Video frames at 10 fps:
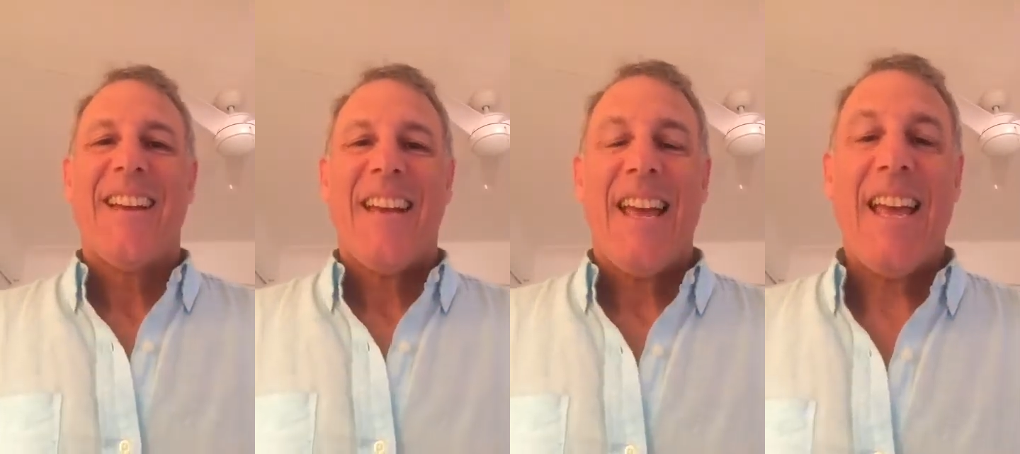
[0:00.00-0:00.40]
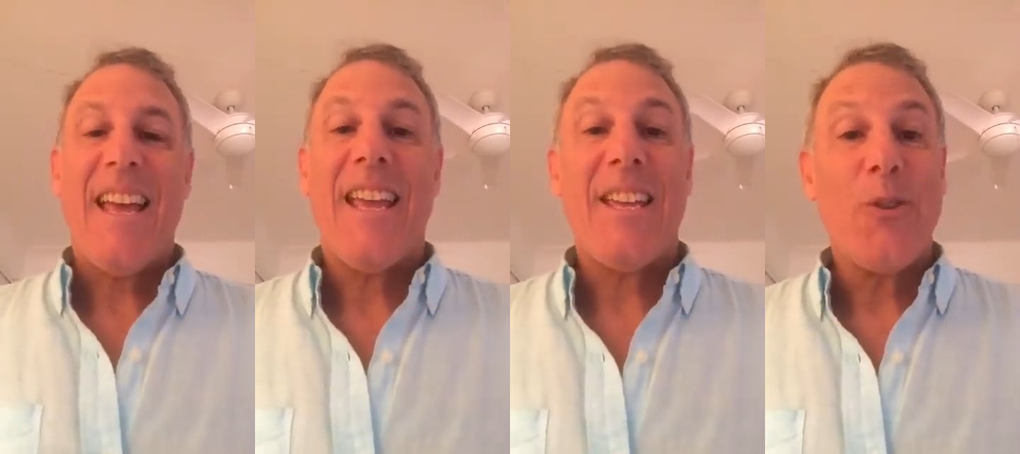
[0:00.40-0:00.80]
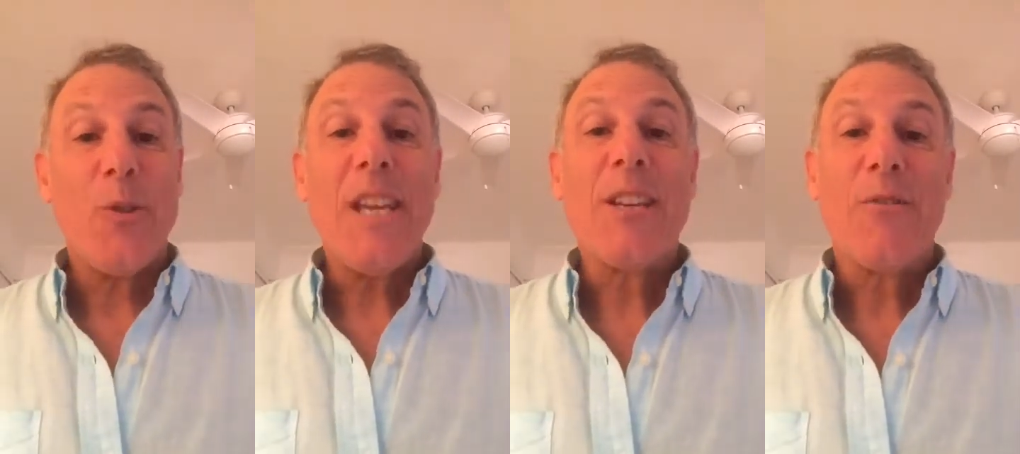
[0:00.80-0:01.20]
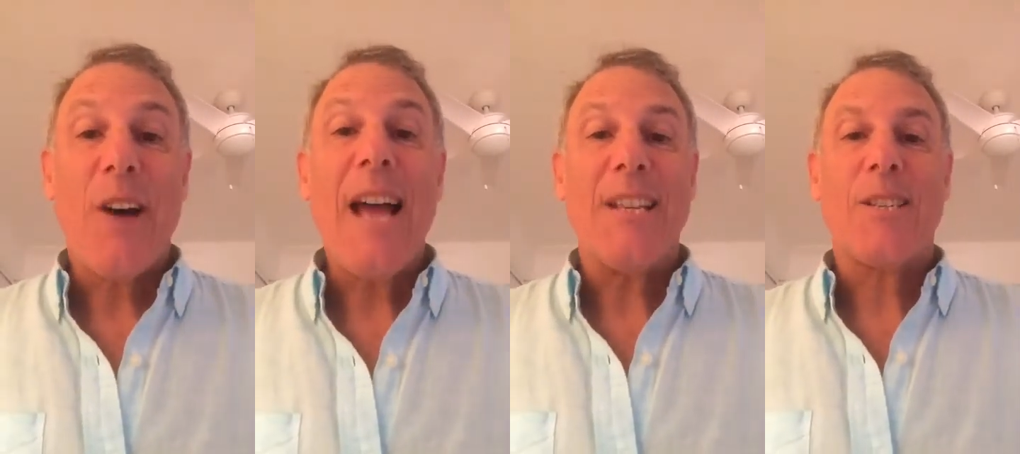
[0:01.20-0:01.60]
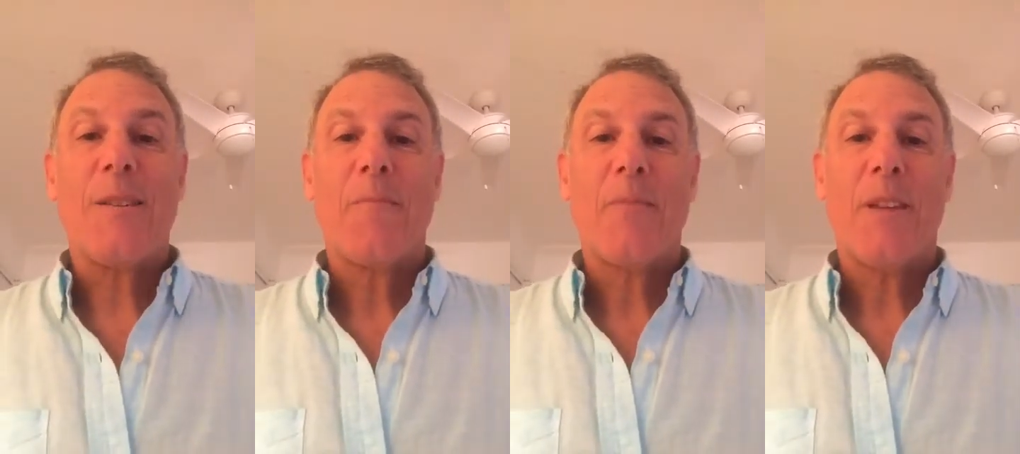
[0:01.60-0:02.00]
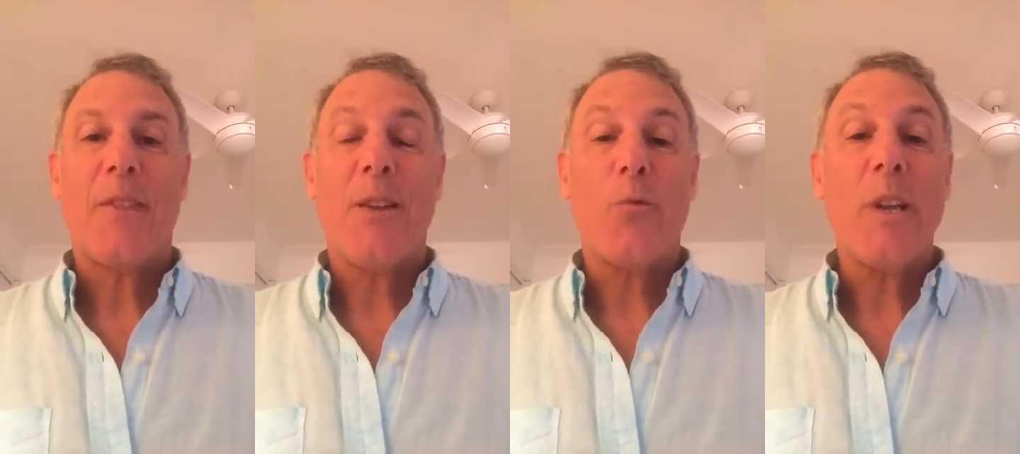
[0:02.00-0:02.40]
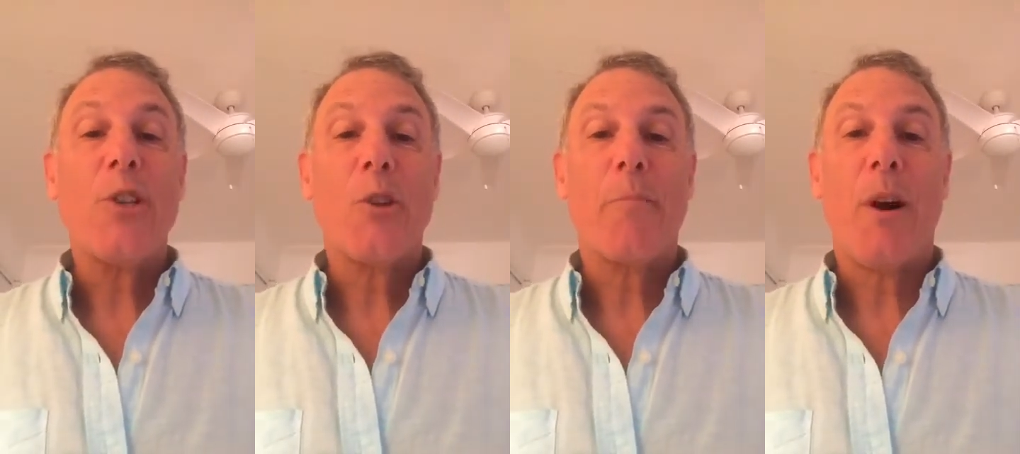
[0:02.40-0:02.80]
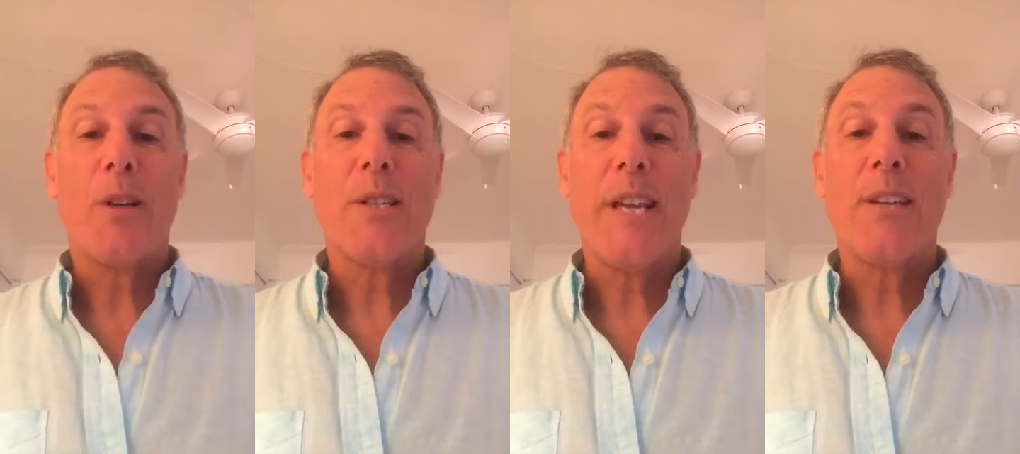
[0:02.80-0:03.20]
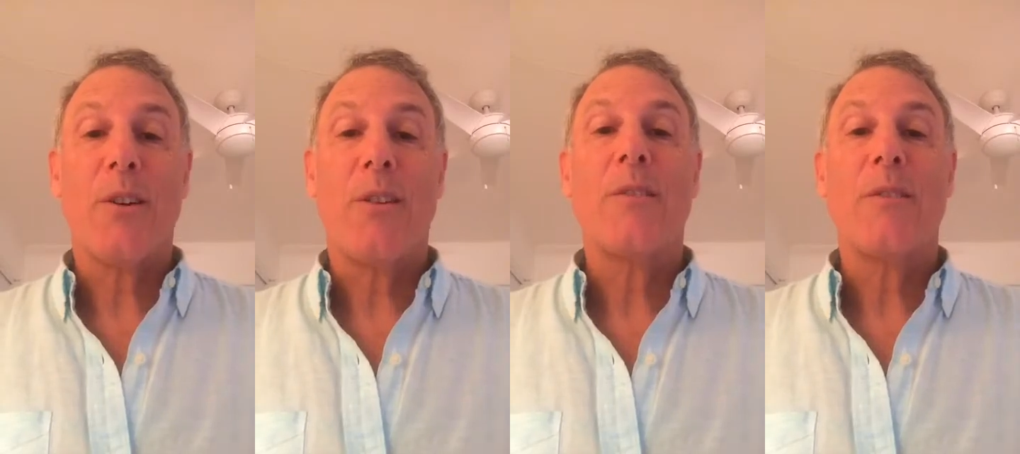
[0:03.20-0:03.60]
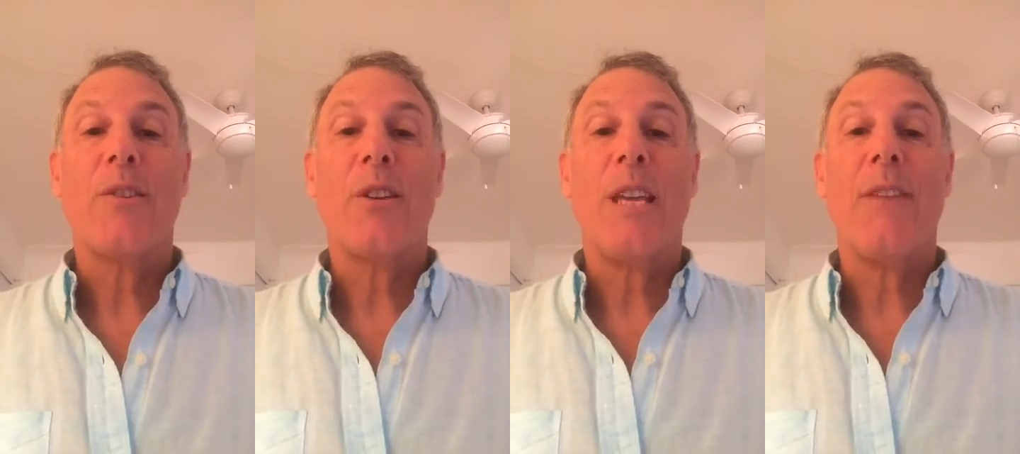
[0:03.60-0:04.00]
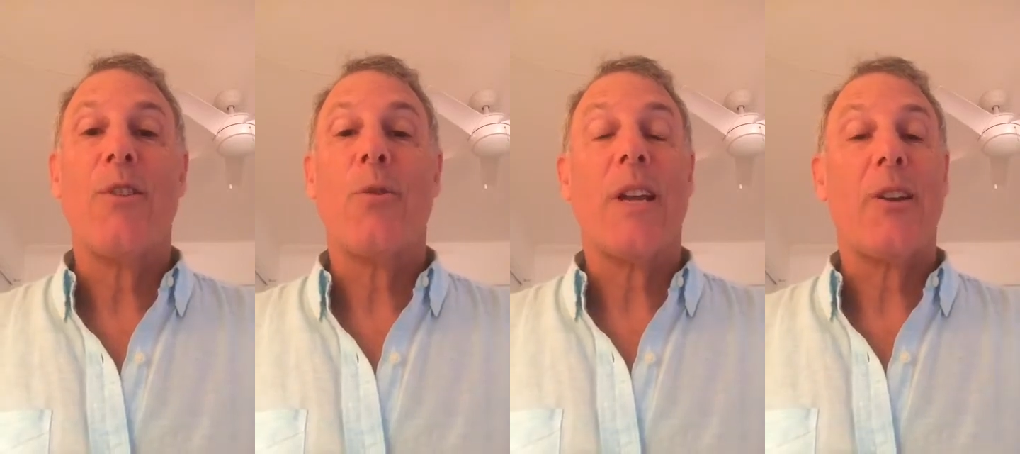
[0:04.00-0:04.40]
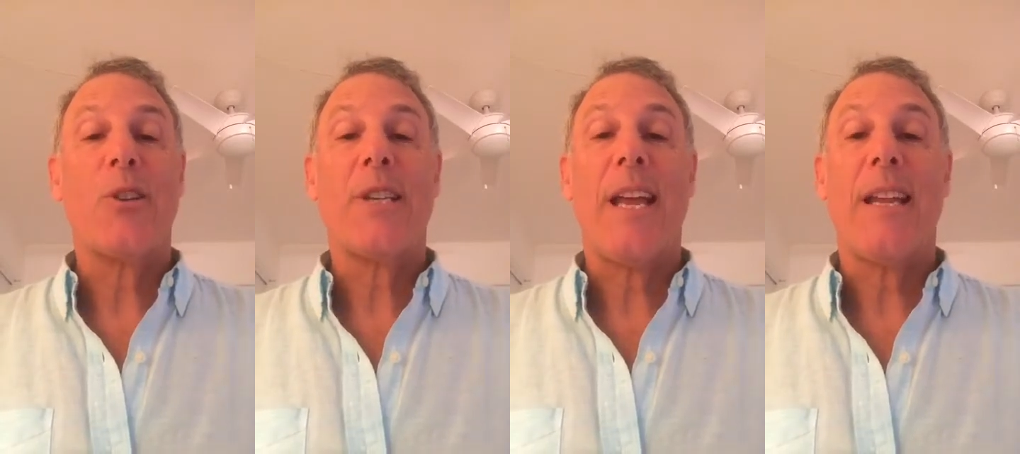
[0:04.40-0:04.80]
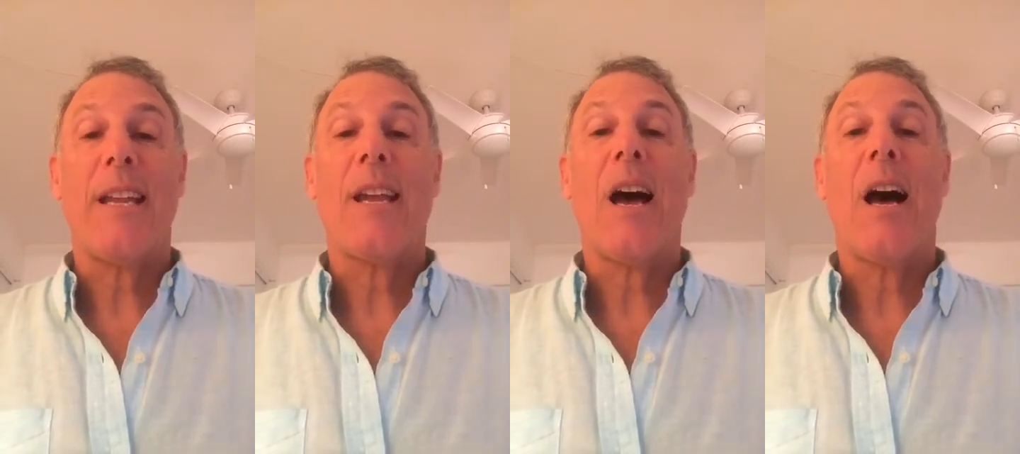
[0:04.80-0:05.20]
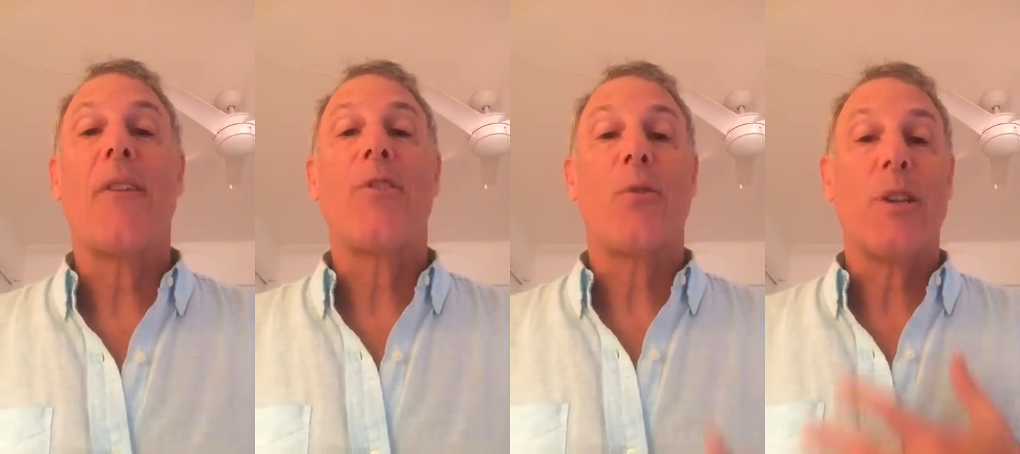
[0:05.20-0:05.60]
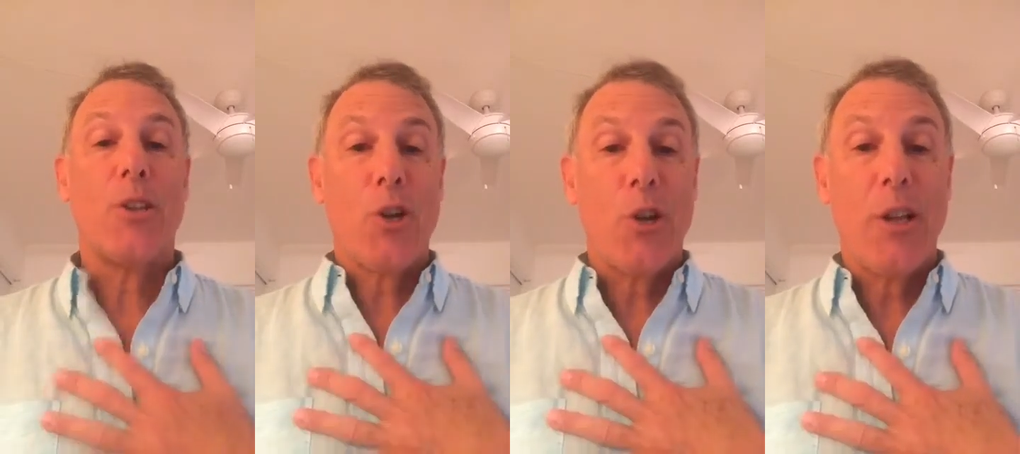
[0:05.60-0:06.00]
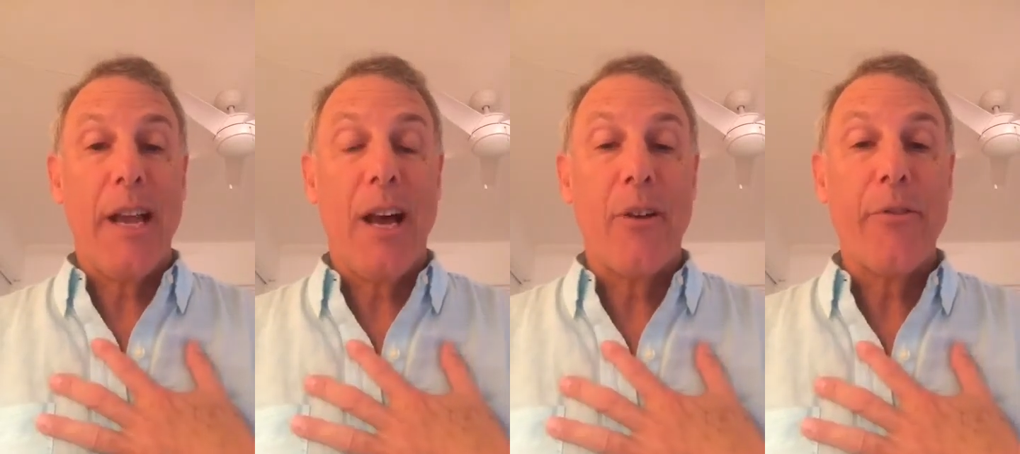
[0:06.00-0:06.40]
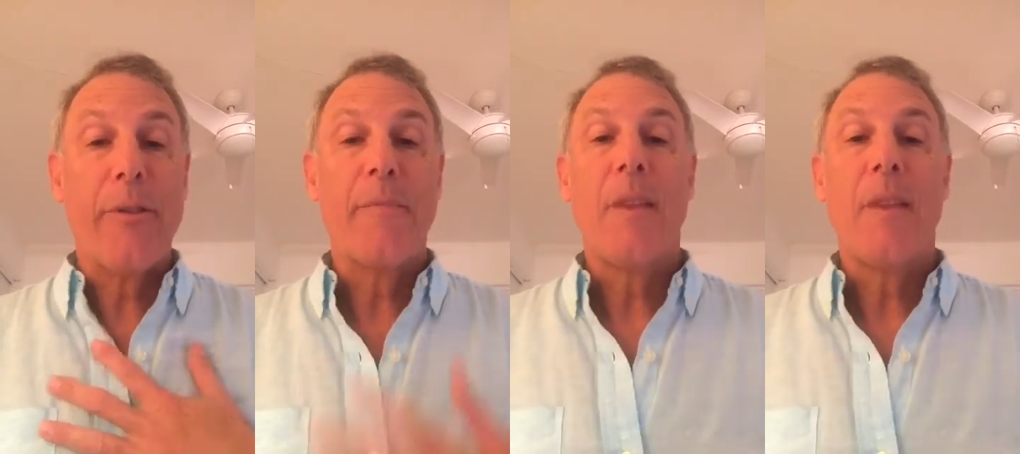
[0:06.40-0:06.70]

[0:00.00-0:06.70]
a unique device that reads your pulse signal to give you an understanding of your internal health